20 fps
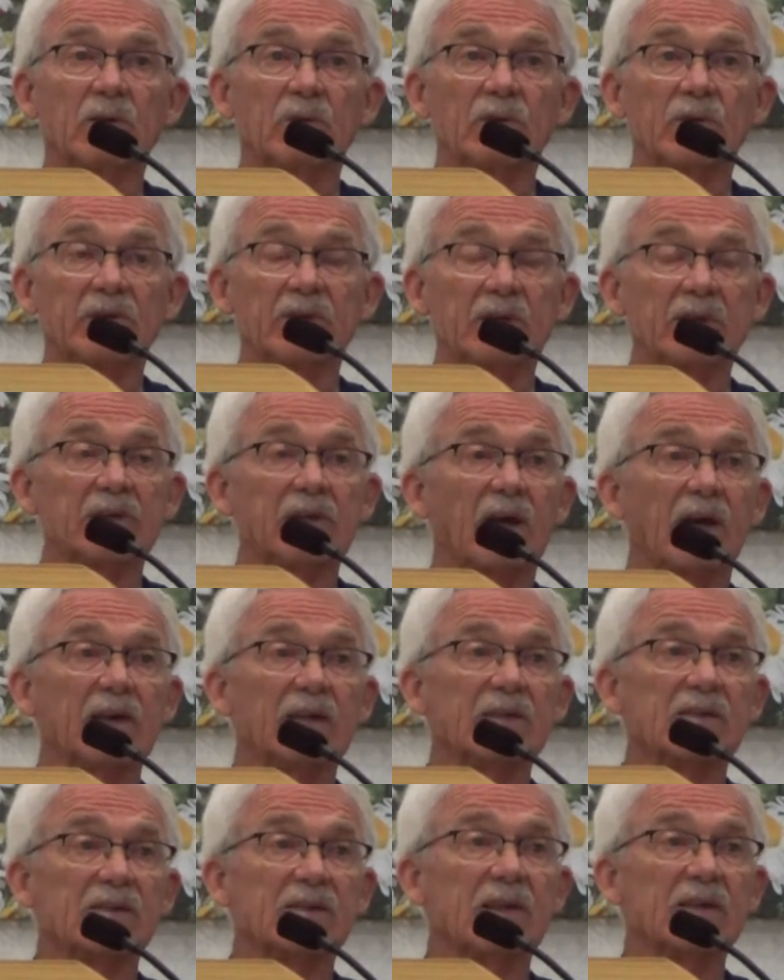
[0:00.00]
with the
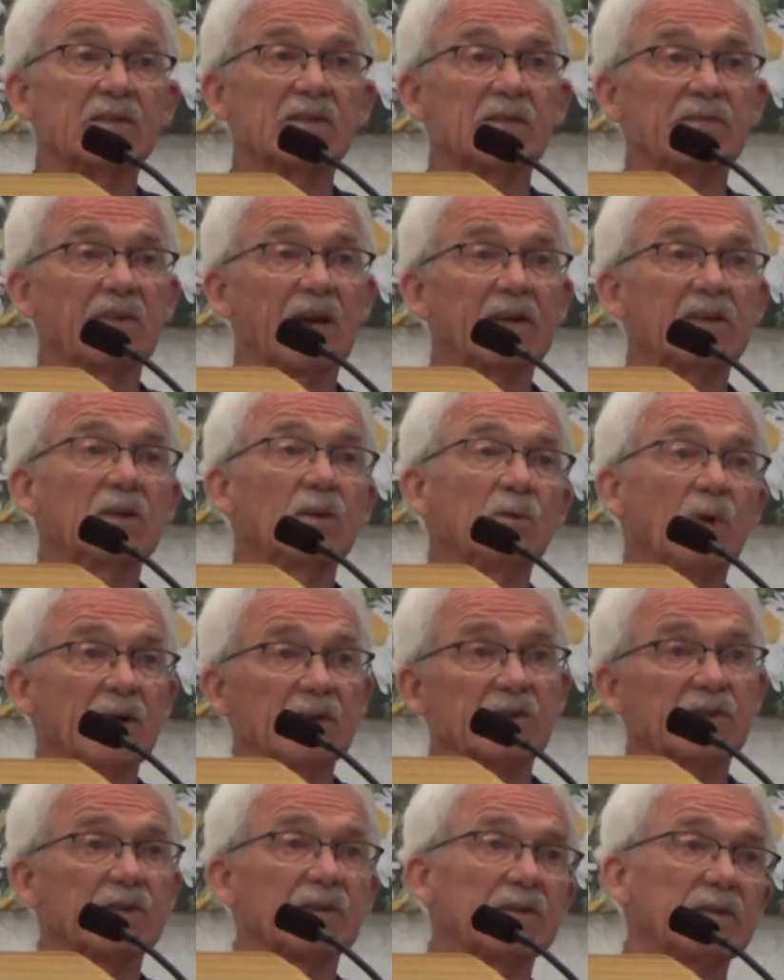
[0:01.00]
United States
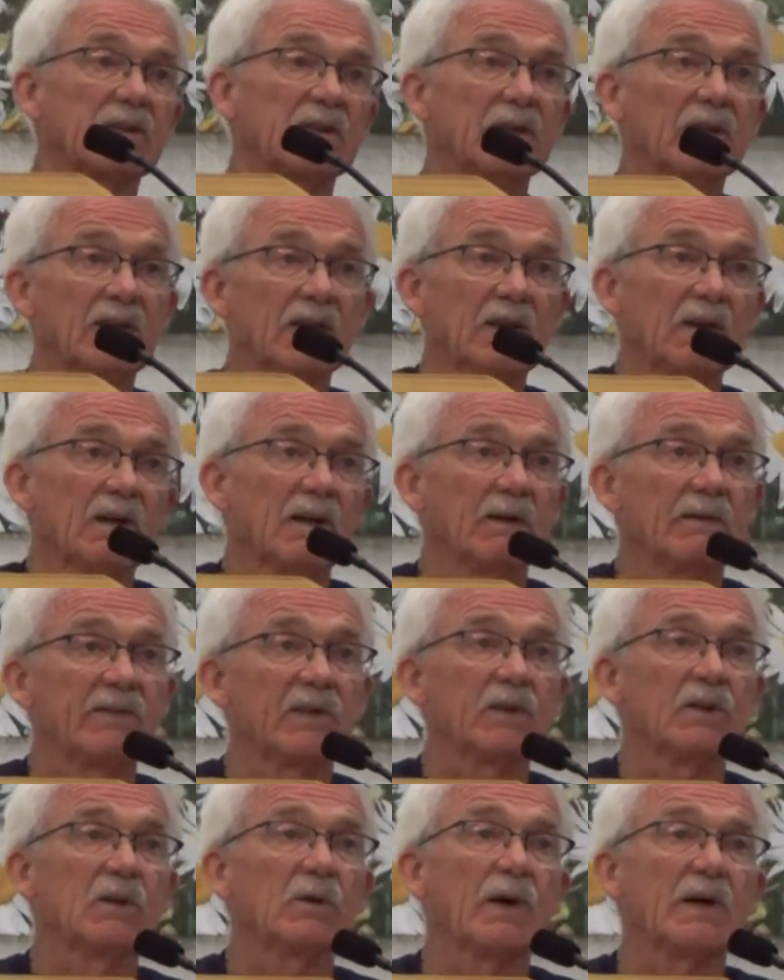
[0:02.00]
evacuation of
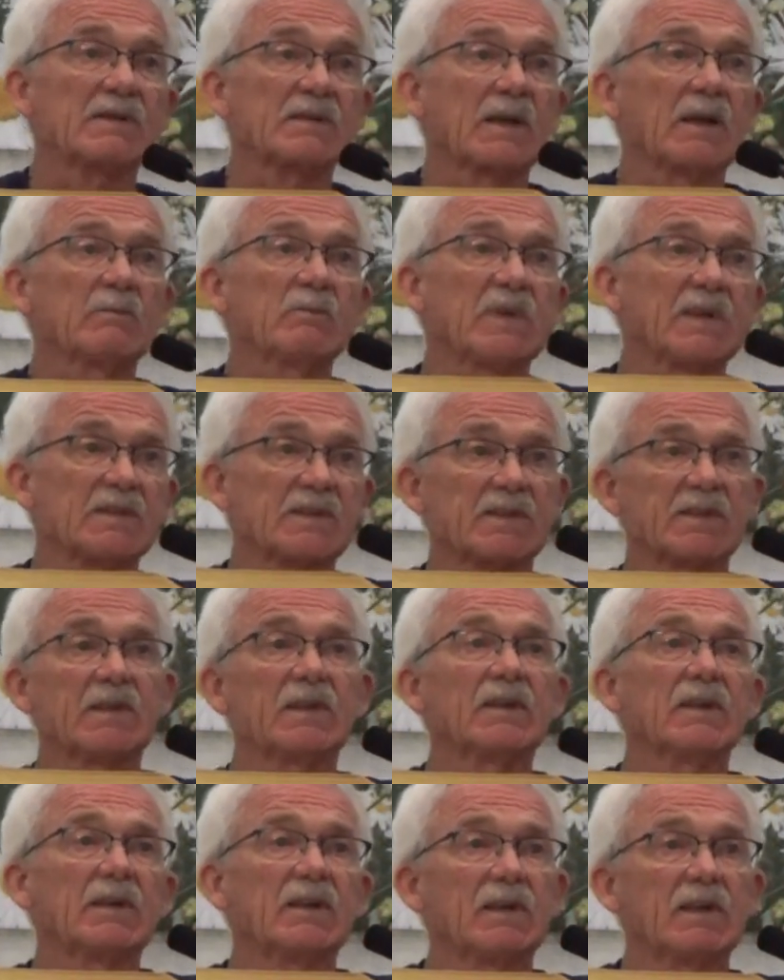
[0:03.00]
the U.S.
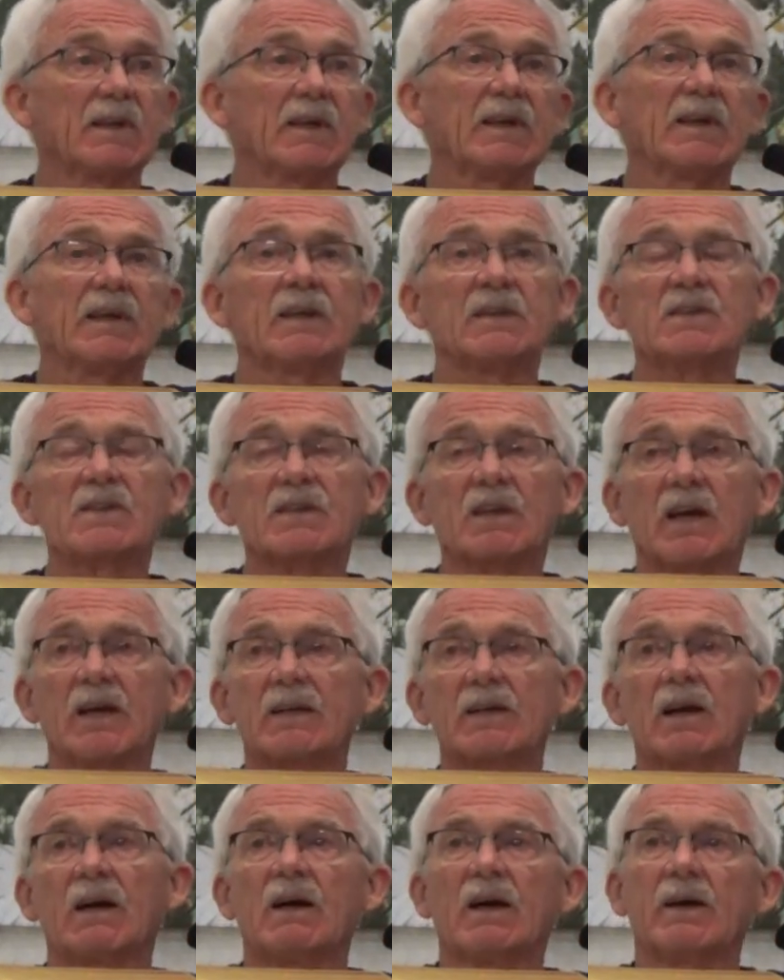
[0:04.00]
Embassy in
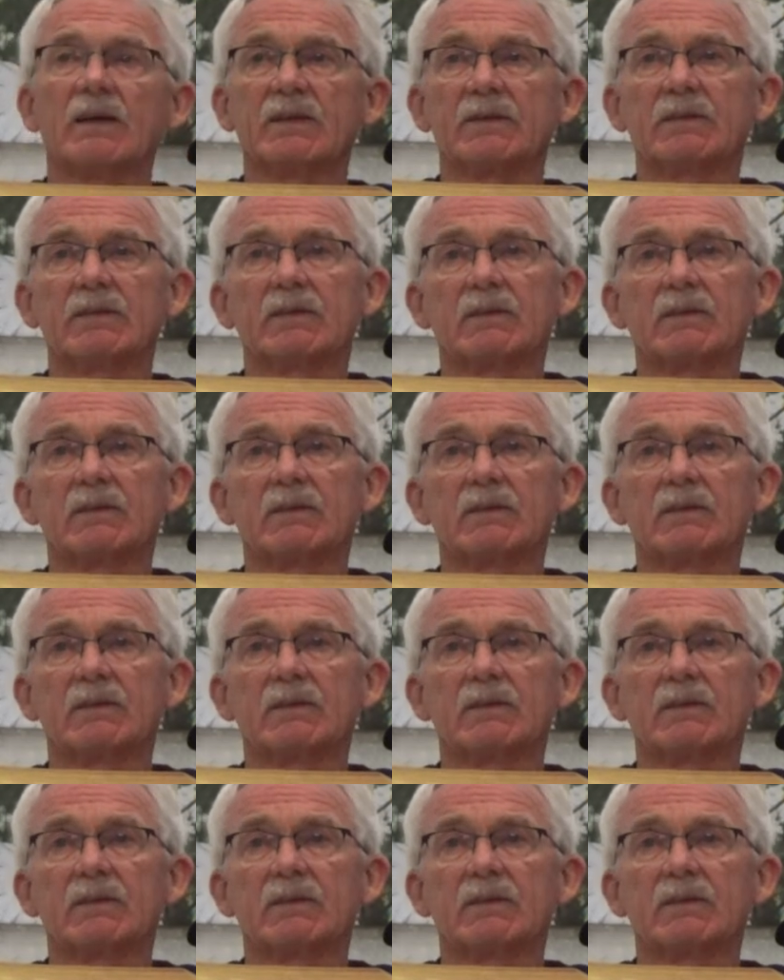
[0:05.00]
Saigon,